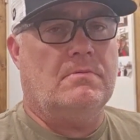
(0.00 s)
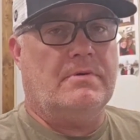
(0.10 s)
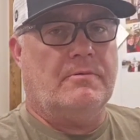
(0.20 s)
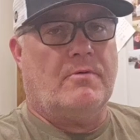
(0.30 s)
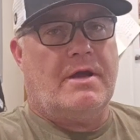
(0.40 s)

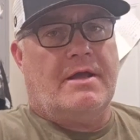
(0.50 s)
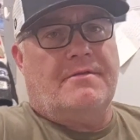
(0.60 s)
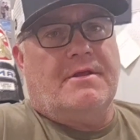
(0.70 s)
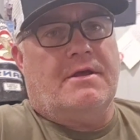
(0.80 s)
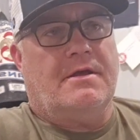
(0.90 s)
we
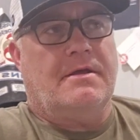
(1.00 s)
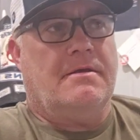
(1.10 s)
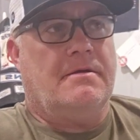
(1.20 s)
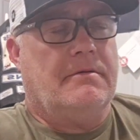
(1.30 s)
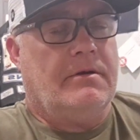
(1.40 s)
ran the
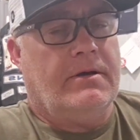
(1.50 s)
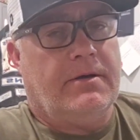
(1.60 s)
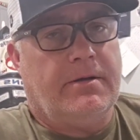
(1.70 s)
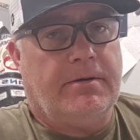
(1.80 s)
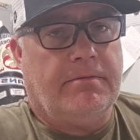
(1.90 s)

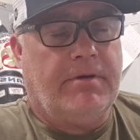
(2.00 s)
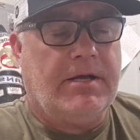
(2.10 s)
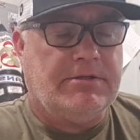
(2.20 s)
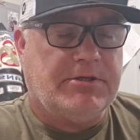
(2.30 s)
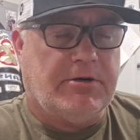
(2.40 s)

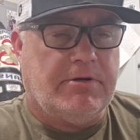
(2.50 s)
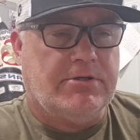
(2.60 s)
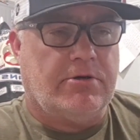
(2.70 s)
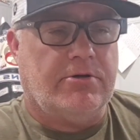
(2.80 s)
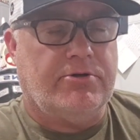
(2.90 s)
head
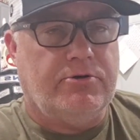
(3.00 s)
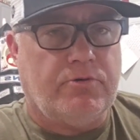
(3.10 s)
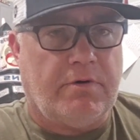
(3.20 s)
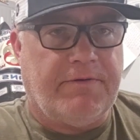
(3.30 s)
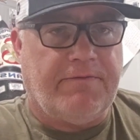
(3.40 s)
series on our
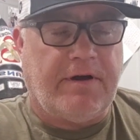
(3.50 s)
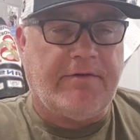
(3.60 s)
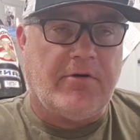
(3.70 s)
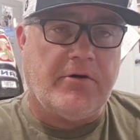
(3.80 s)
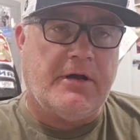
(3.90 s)

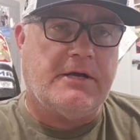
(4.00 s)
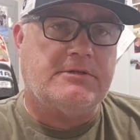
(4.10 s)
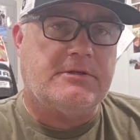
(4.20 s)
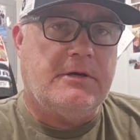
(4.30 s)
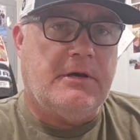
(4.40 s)
225
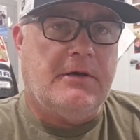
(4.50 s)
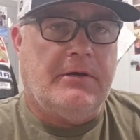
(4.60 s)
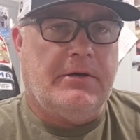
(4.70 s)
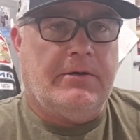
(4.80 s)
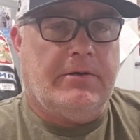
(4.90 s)
RS.
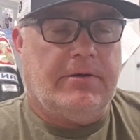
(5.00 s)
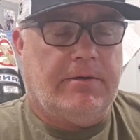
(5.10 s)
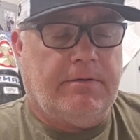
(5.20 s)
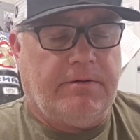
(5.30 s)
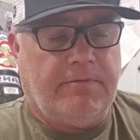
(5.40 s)

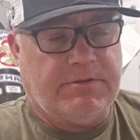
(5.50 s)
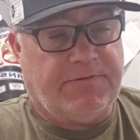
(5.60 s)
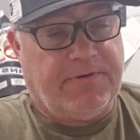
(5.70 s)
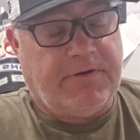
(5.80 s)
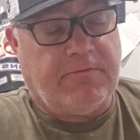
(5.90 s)
It was a
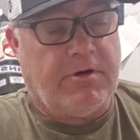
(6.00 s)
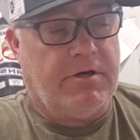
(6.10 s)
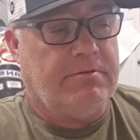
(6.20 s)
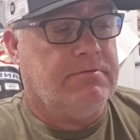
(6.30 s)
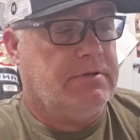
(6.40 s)
fun
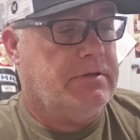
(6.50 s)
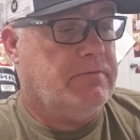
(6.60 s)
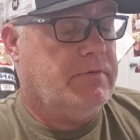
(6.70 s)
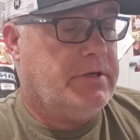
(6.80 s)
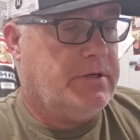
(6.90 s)
run.
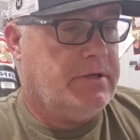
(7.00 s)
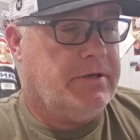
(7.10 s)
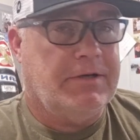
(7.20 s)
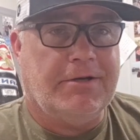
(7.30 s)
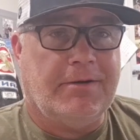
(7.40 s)
We
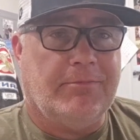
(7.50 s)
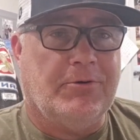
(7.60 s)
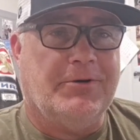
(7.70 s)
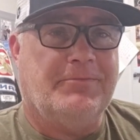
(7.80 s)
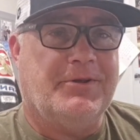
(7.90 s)
ended up
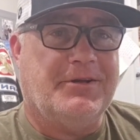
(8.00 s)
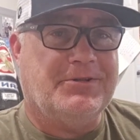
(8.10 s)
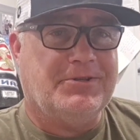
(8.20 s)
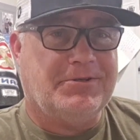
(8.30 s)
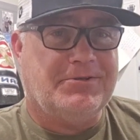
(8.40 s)
blowing up the
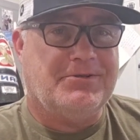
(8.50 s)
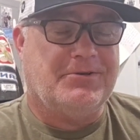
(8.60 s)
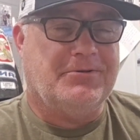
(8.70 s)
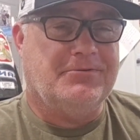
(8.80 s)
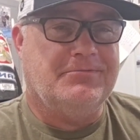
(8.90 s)
engine,
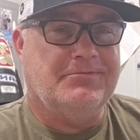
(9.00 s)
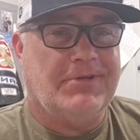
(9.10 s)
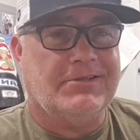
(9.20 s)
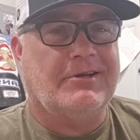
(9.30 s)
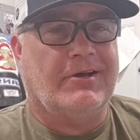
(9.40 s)
so
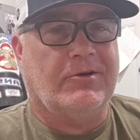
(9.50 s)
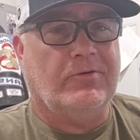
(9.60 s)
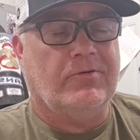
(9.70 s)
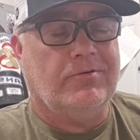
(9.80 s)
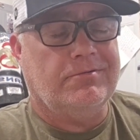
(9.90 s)
that's kind of
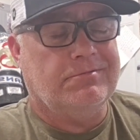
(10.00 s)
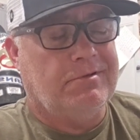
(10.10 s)
cool.